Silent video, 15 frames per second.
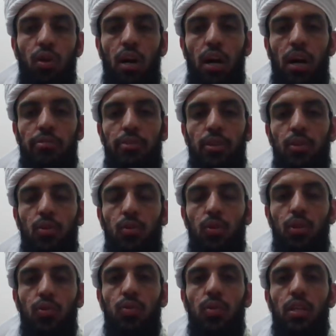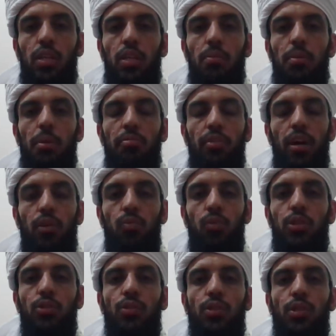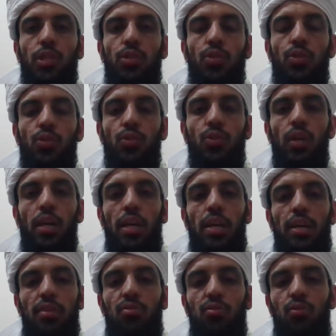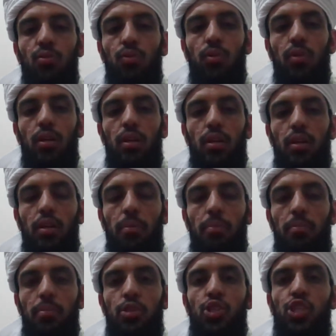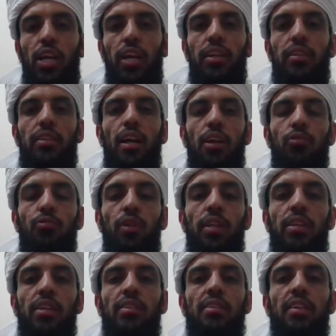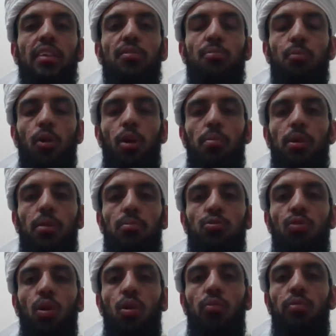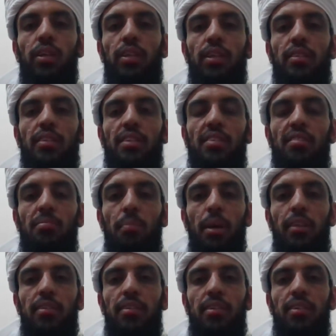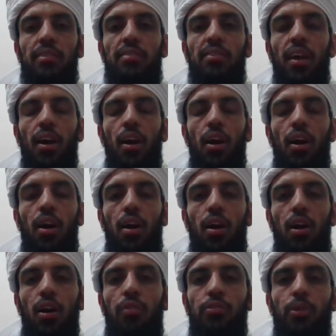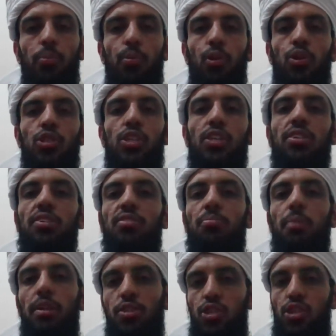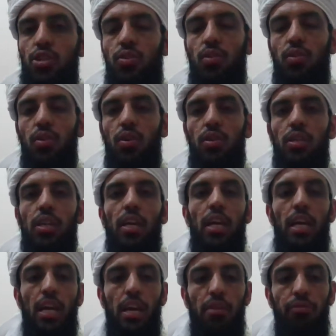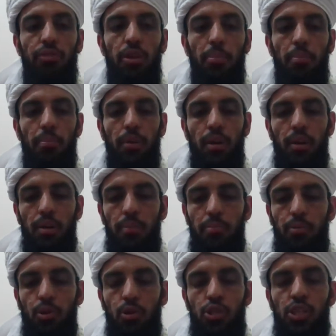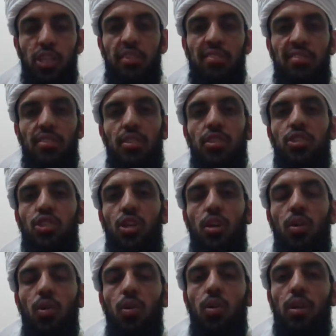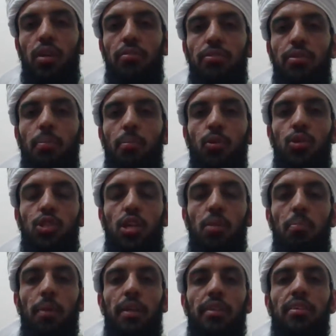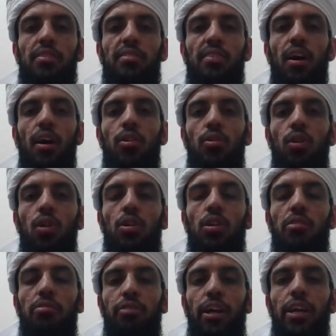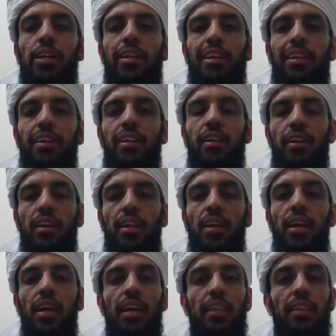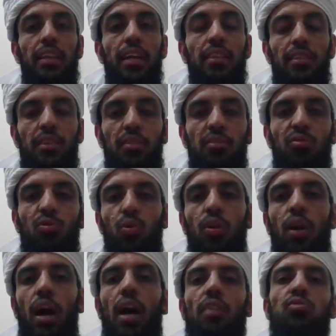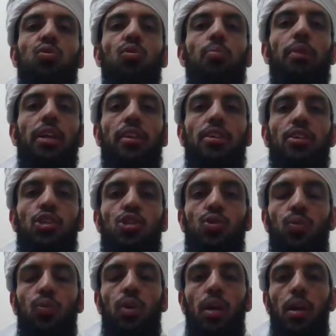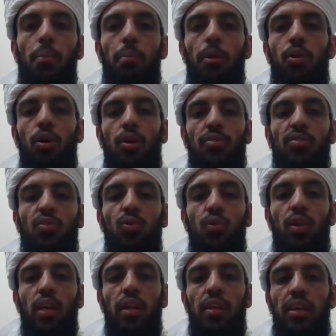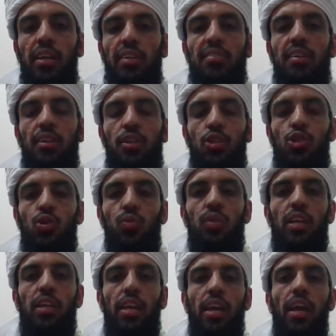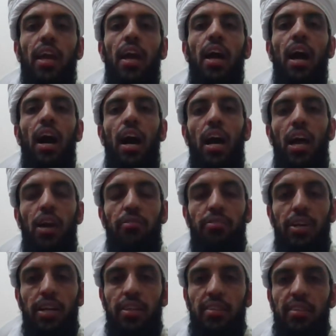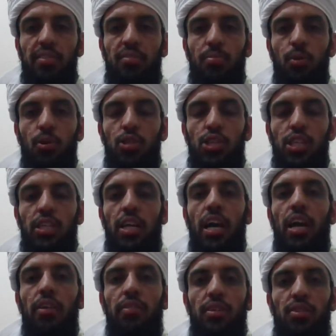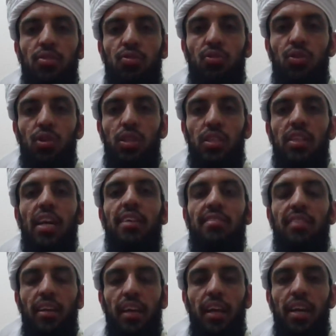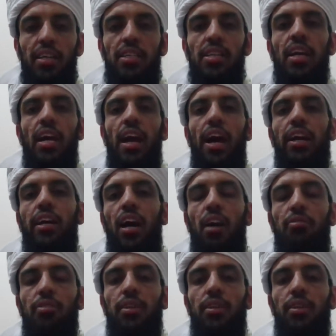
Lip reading: after going to the readme file, what you need to do is to check that whether these problems or whether these methods of the project is mentioned or not. If the project structure or if the project methods are not defined clearly, then this could also be an issue, because you can raise an issue that, hey, I have read this project, I have understood it as a client, and after